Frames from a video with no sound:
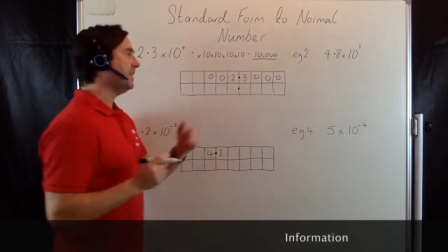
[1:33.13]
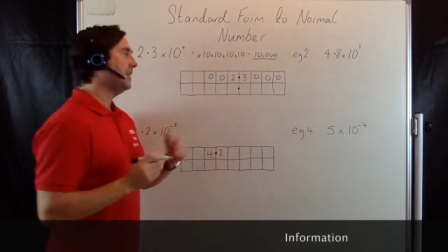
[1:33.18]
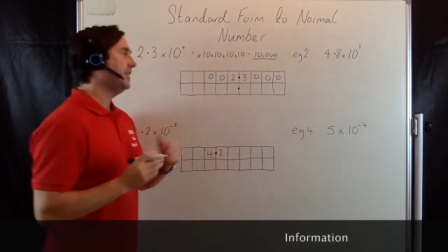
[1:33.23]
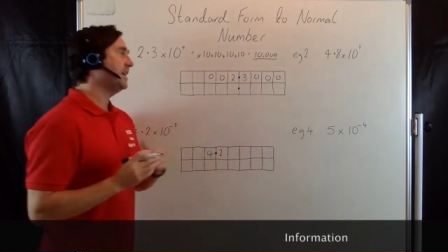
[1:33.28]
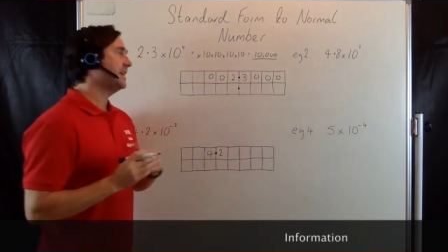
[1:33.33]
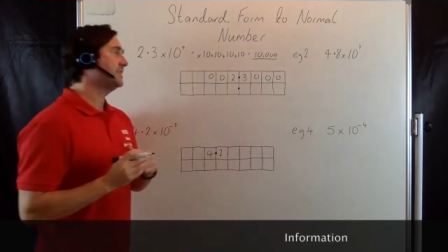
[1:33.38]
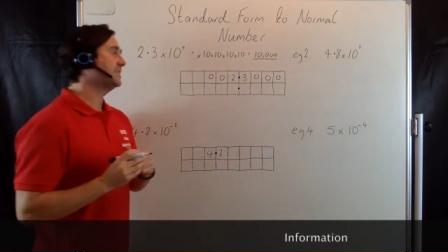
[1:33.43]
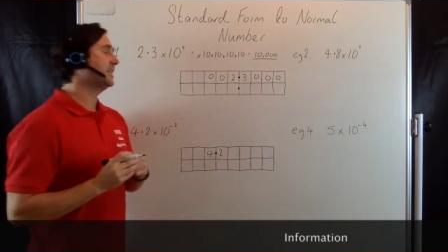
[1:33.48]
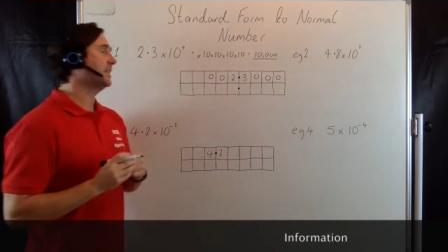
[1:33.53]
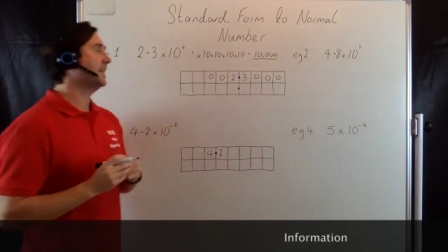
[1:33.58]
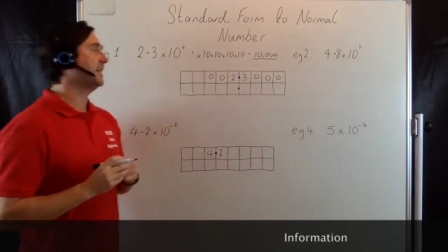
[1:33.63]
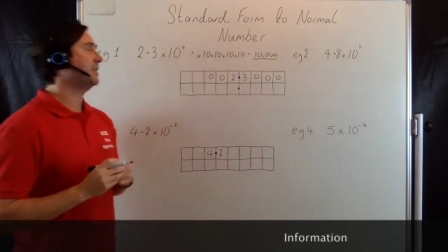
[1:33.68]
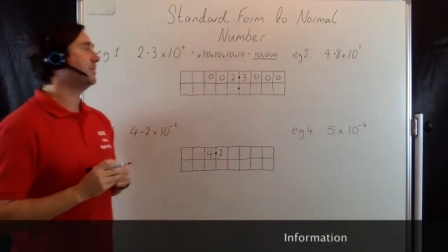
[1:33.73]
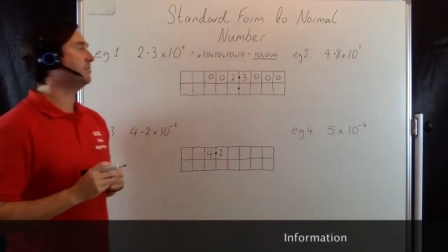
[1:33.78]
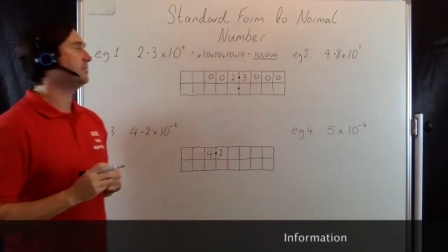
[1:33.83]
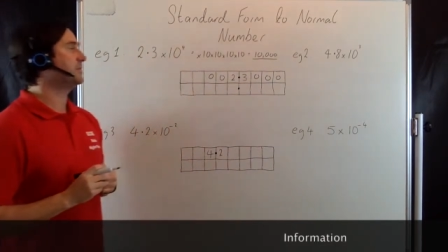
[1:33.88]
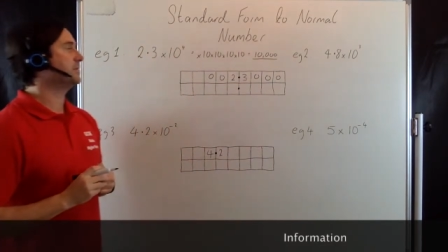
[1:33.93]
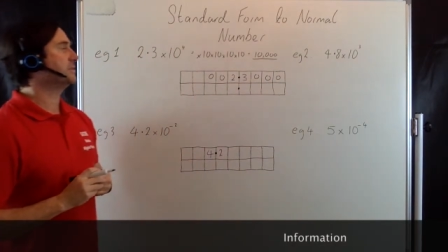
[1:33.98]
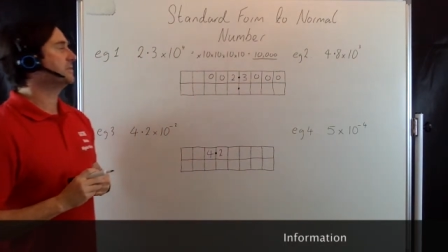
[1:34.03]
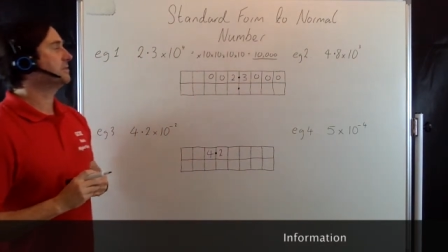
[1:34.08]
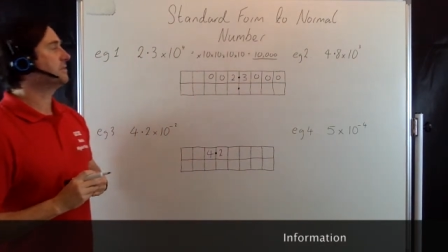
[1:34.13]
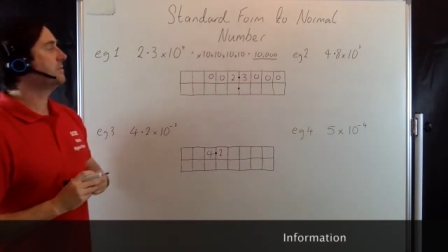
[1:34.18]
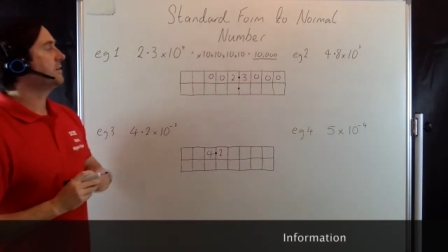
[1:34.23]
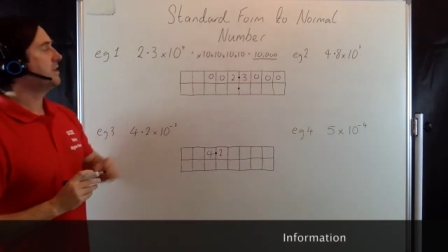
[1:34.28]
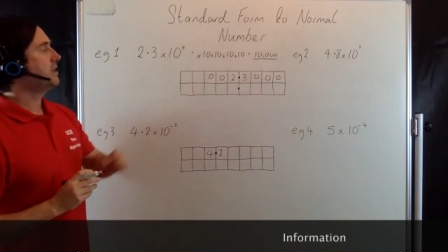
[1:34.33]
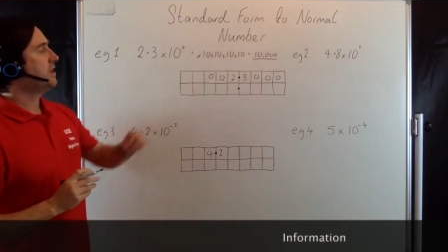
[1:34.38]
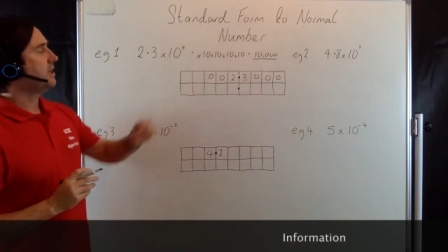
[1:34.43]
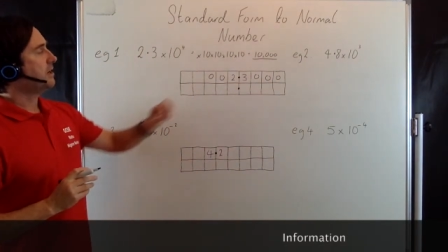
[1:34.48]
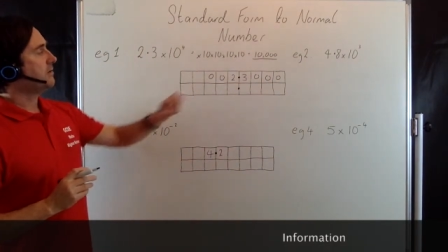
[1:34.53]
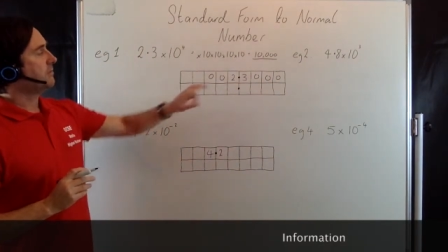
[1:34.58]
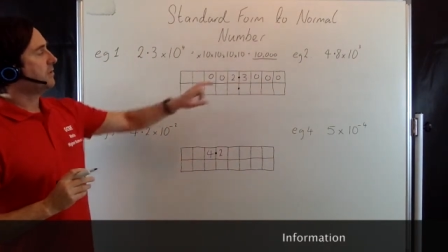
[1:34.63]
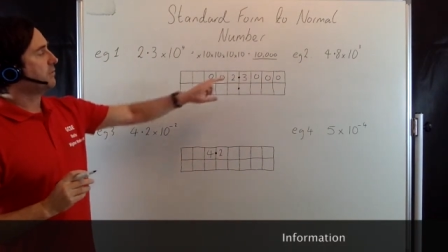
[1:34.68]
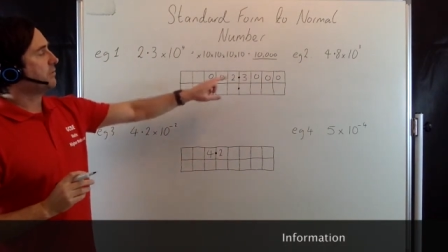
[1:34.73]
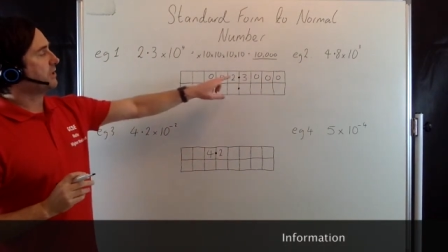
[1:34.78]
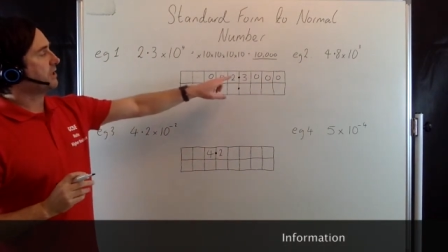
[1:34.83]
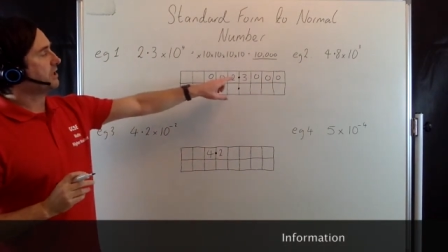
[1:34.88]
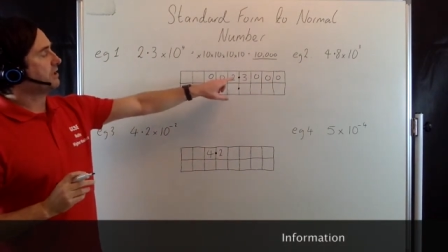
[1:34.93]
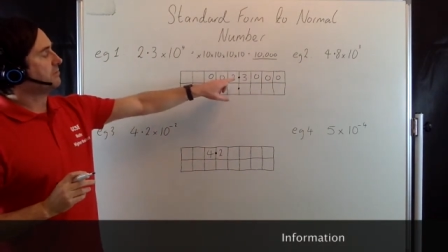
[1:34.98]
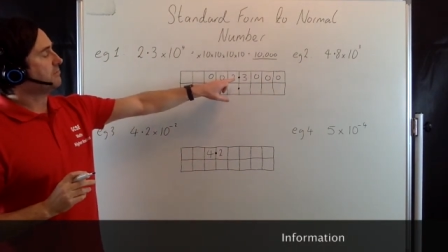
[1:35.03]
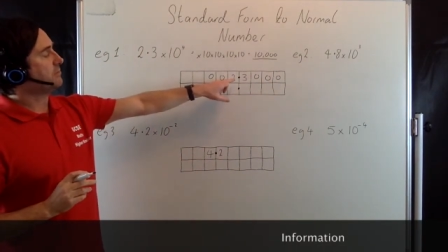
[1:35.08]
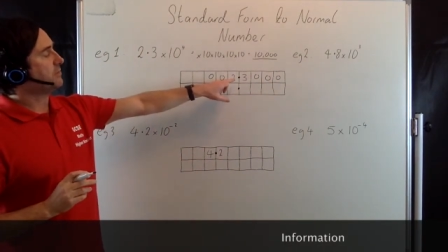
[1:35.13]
That's going to help us. But we're going to